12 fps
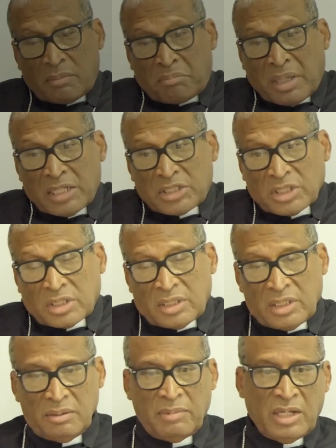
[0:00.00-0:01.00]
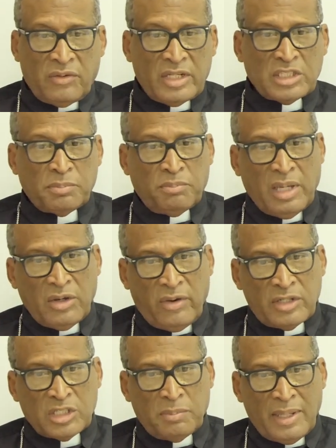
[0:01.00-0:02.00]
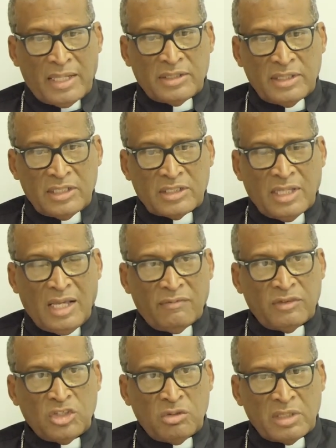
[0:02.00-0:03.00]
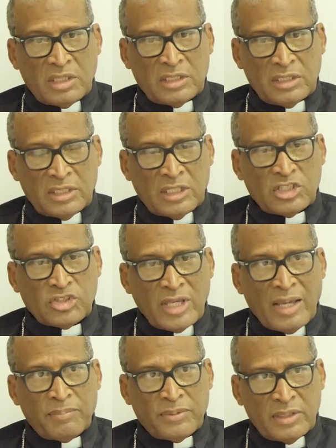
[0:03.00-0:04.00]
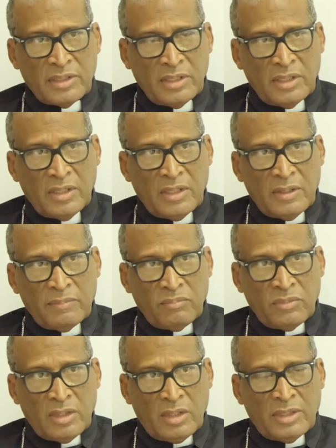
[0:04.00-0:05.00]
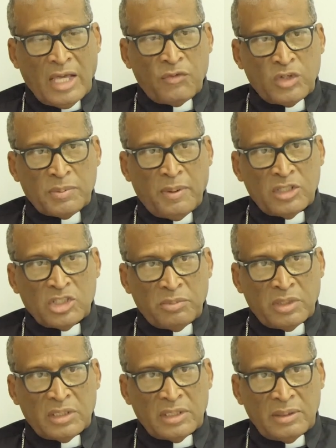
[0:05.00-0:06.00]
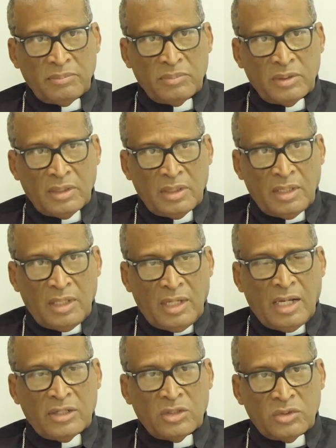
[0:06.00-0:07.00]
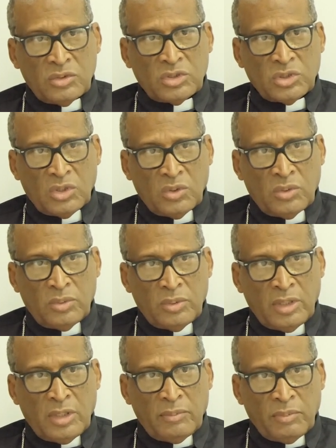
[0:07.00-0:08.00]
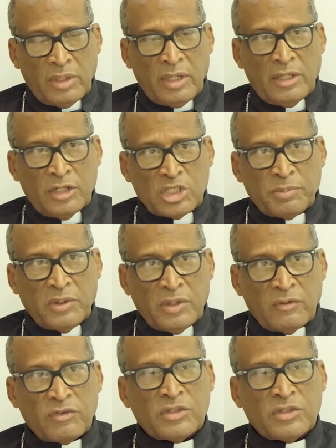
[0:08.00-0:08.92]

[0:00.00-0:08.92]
basically, my greatest blessing is to have the humility to accept that responsibility and to do so in a spirit of